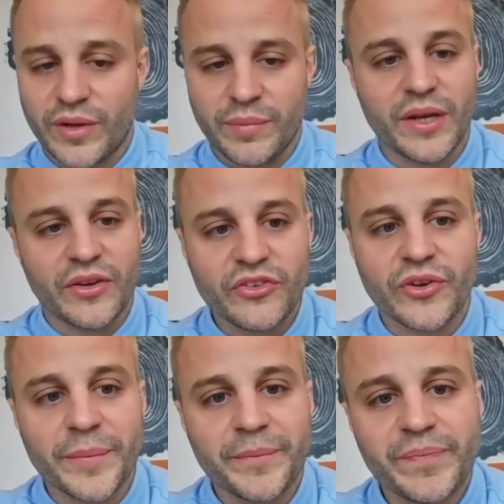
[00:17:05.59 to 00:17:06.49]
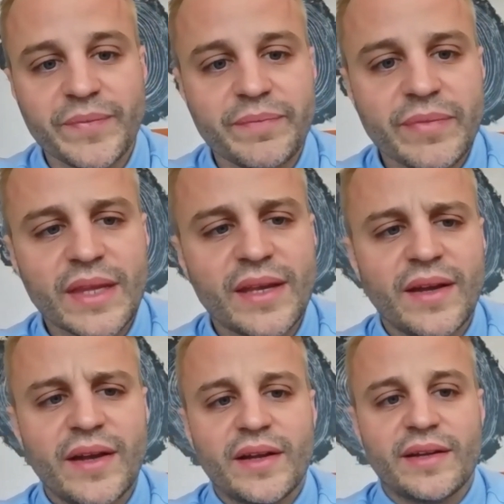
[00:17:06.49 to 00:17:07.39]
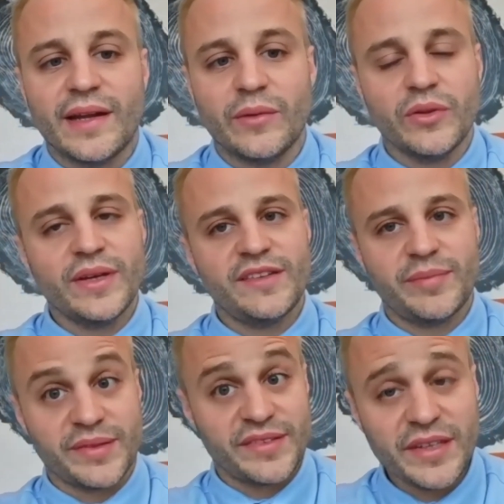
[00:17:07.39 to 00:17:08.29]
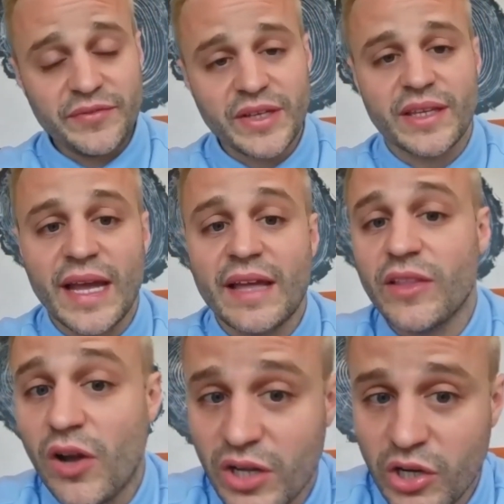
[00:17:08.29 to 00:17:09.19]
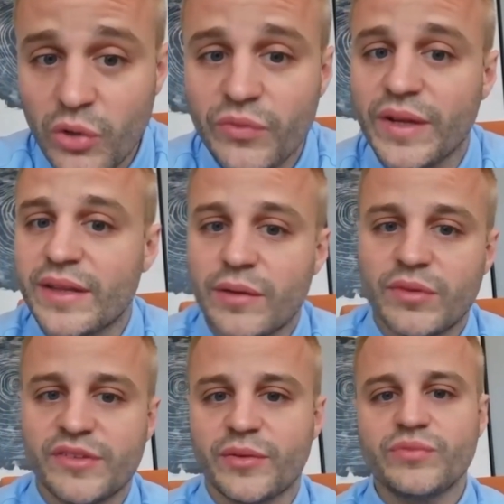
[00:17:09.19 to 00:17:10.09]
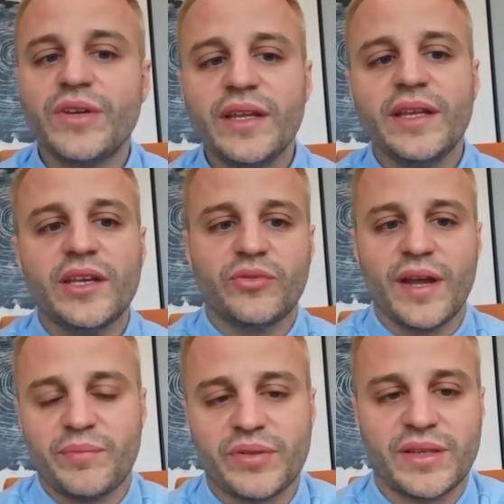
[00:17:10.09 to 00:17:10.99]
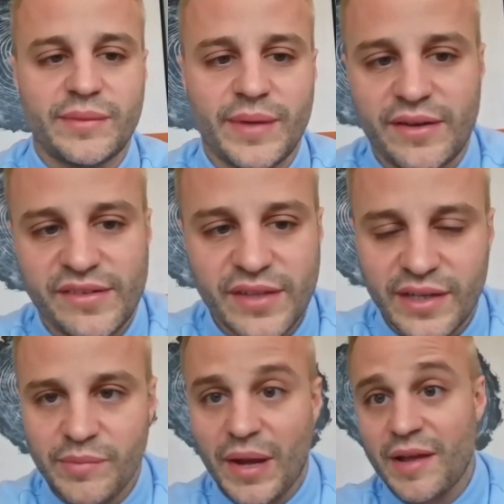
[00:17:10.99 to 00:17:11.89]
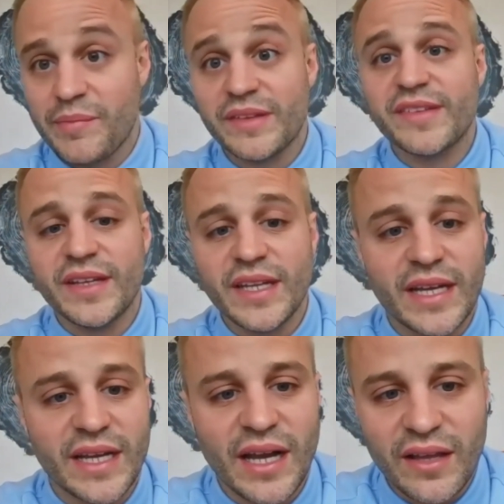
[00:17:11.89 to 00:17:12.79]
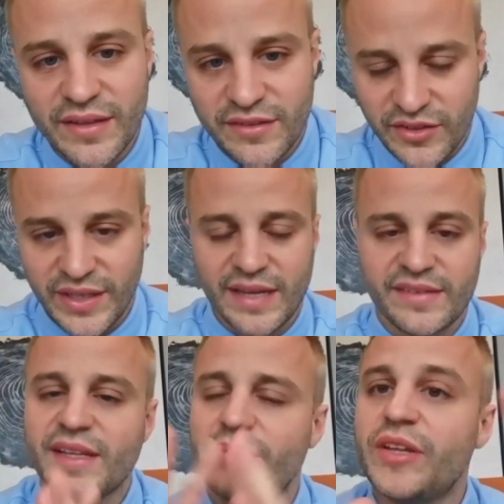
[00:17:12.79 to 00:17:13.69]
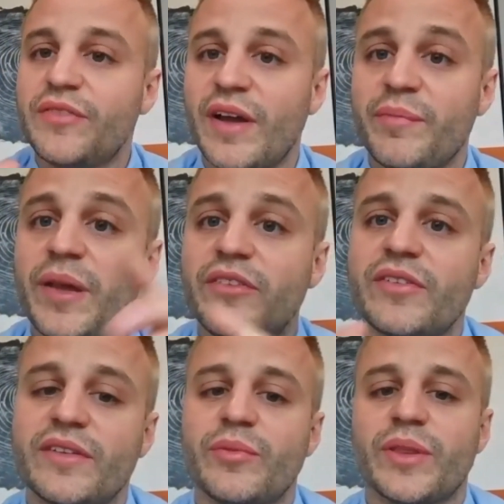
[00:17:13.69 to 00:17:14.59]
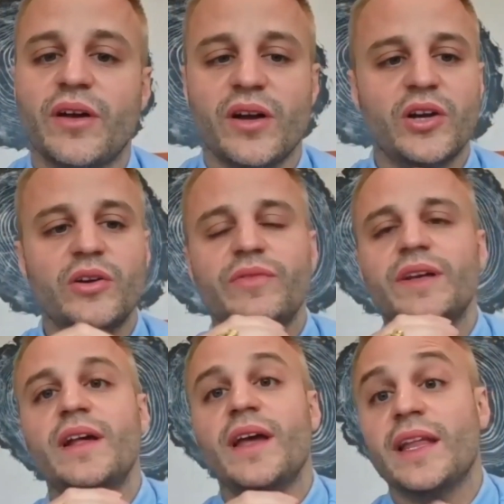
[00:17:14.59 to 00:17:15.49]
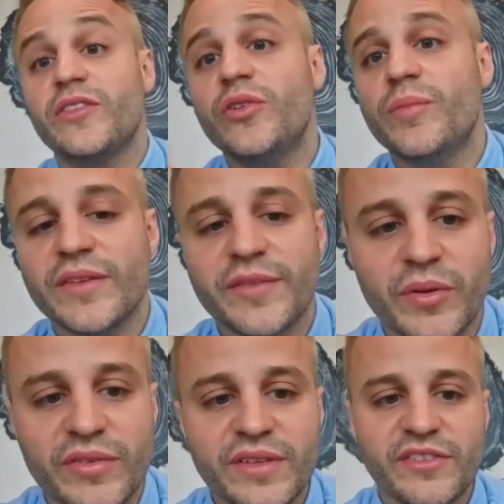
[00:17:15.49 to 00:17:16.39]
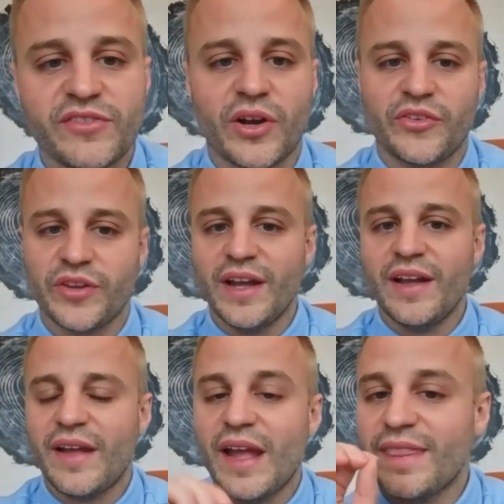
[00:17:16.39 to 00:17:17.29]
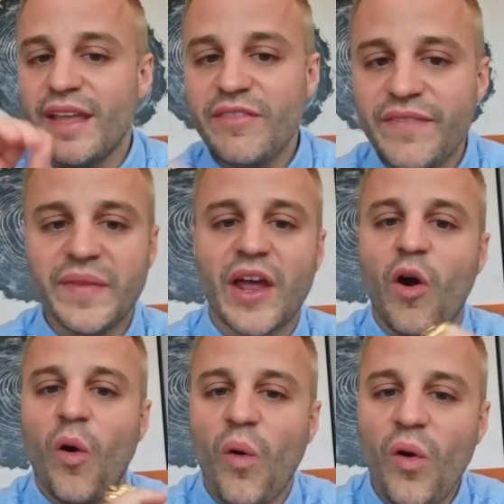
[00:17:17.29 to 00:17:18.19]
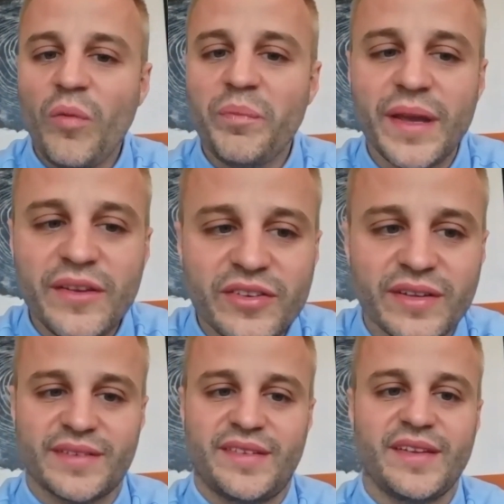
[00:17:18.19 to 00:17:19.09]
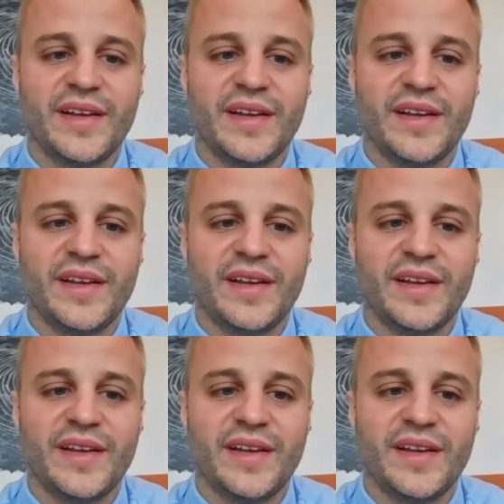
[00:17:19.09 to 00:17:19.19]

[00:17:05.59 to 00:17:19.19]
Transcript: picture. Now, looking specifically at long COVID, there was a really great preliminary study by Passini and colleagues looking at 75 patients with long COVID at 2 months post-discharge. And they found that all patients